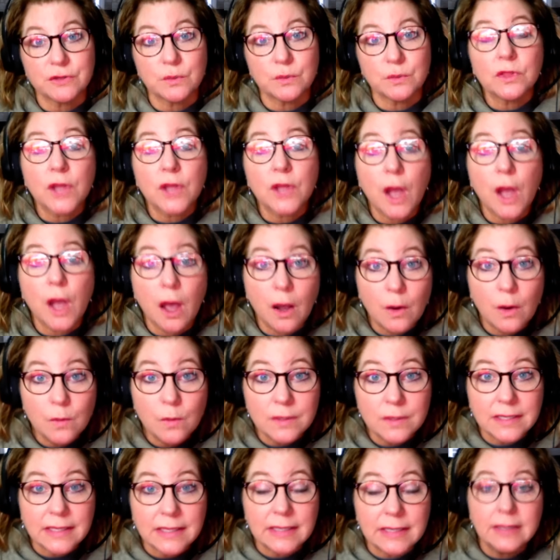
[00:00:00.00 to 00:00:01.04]
with
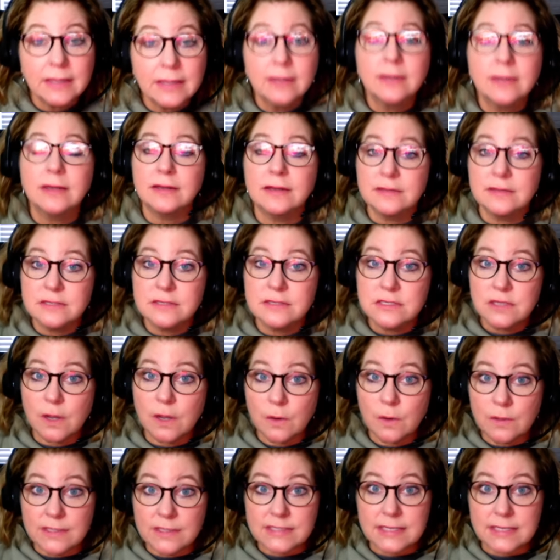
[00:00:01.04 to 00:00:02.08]
Cody, and this is
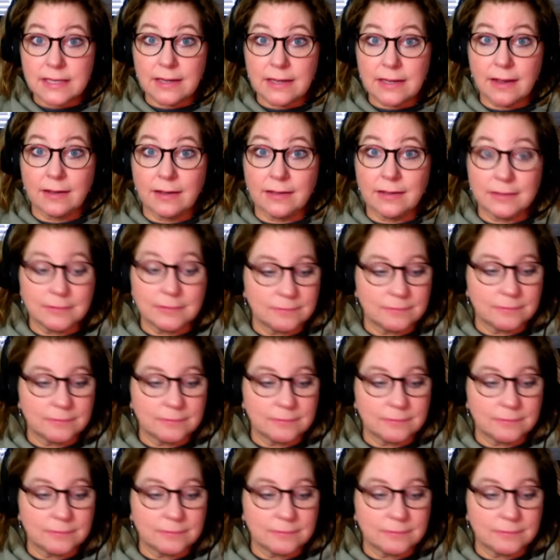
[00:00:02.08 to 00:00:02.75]
Cody's take on it.